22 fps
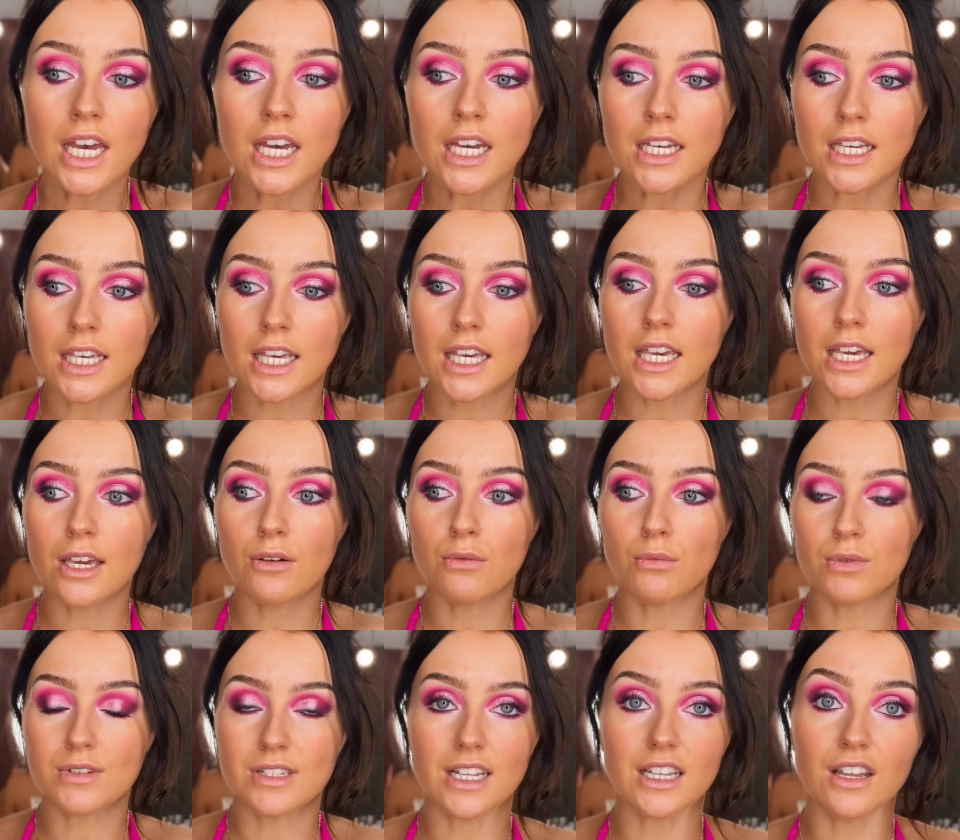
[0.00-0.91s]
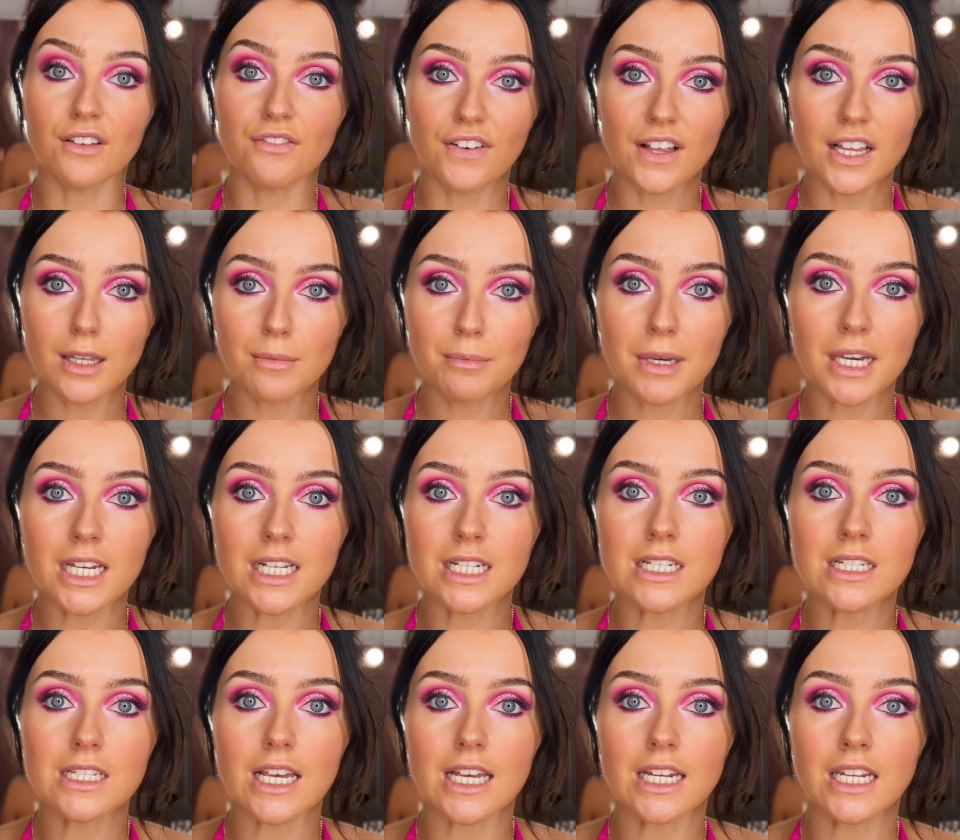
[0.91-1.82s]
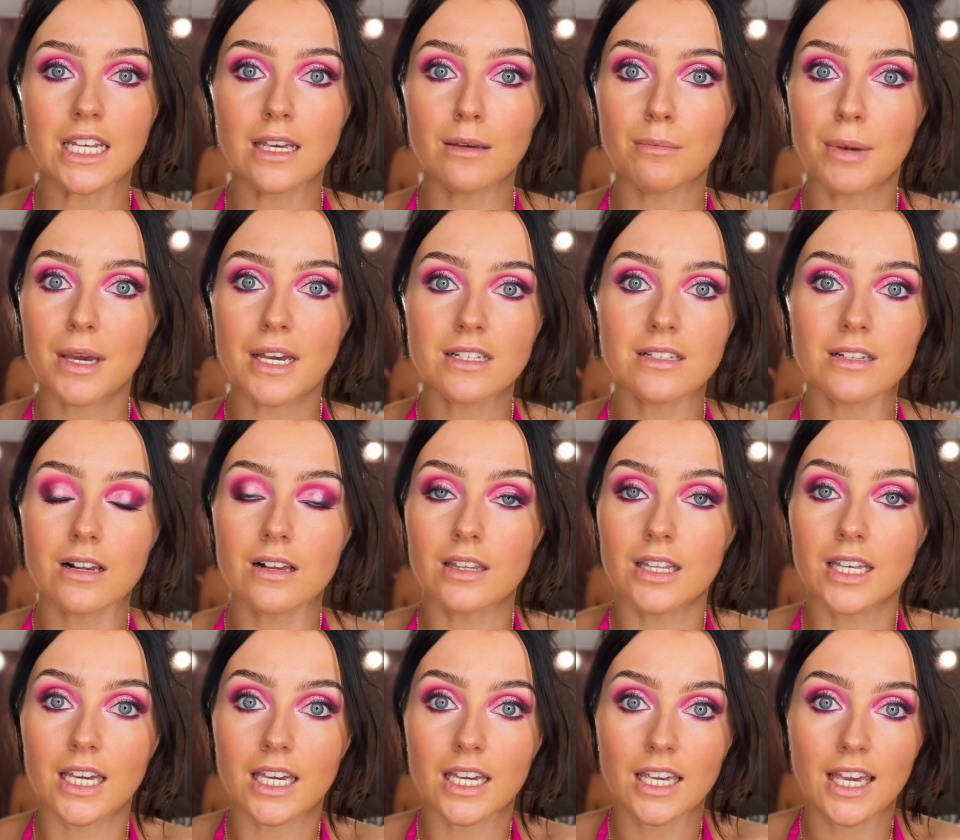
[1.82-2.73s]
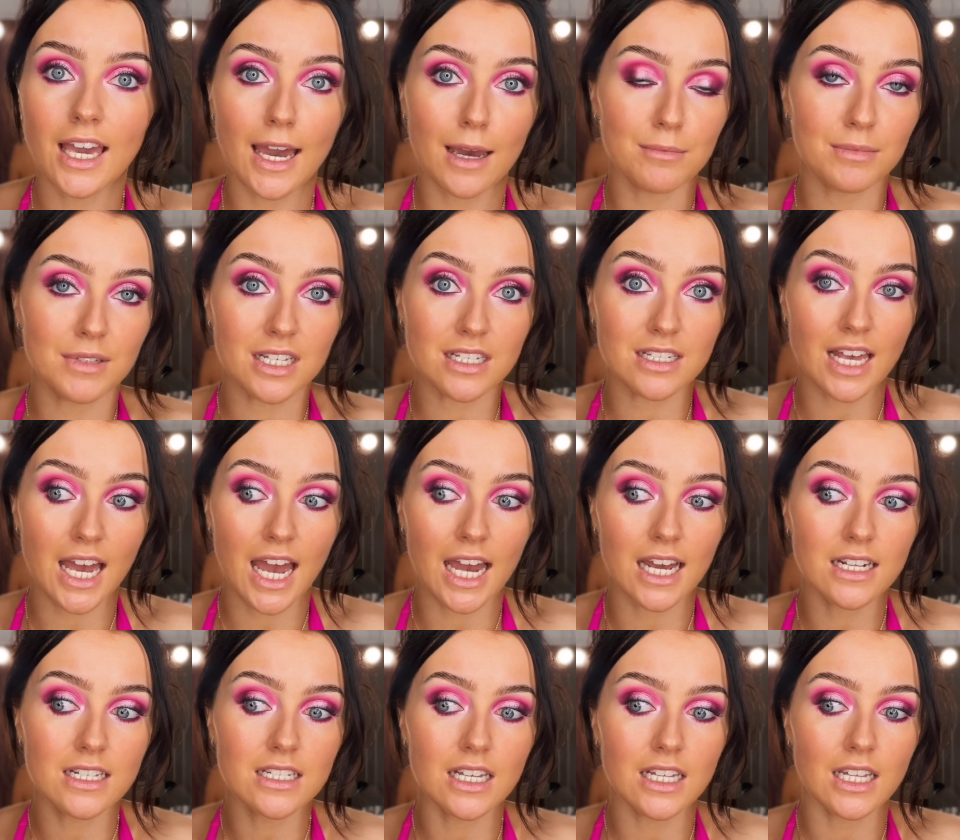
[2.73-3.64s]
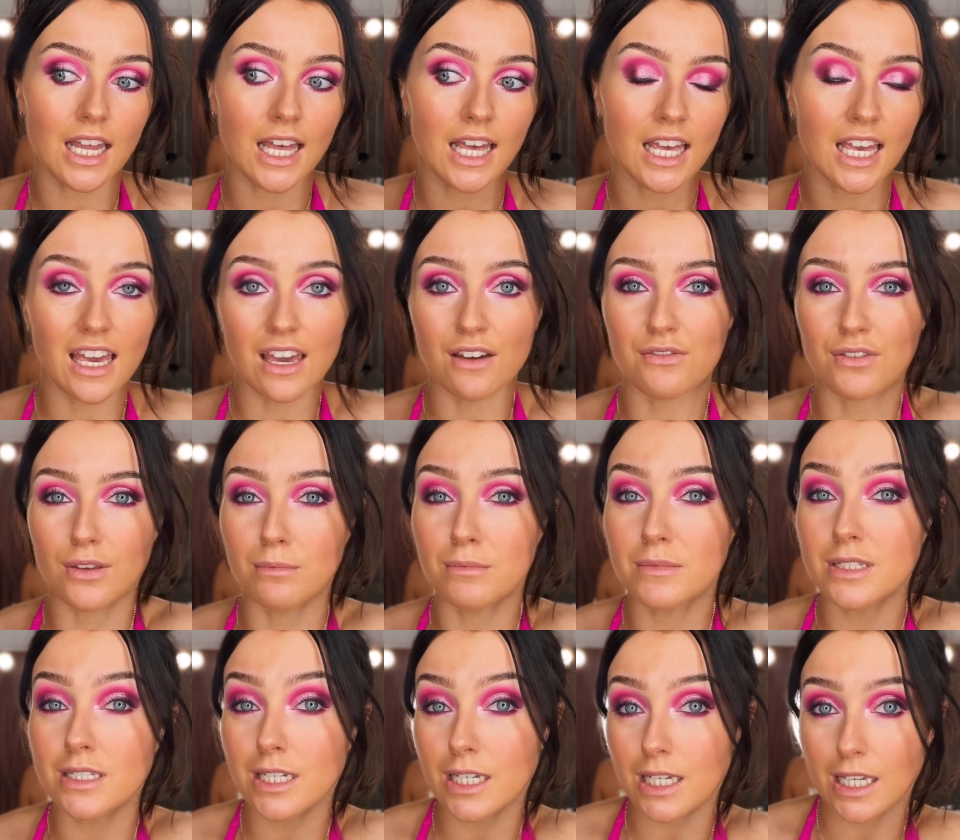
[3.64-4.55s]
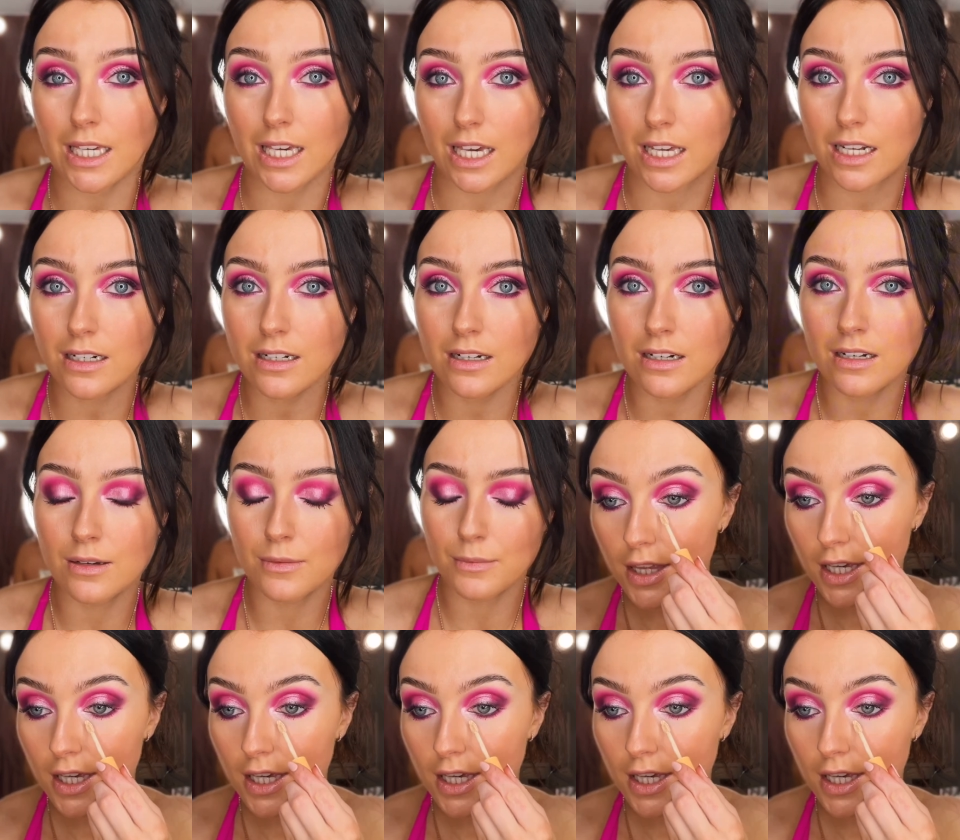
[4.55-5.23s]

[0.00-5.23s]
He was in the Philippines and he basically kept these heads and then gave them to Gein.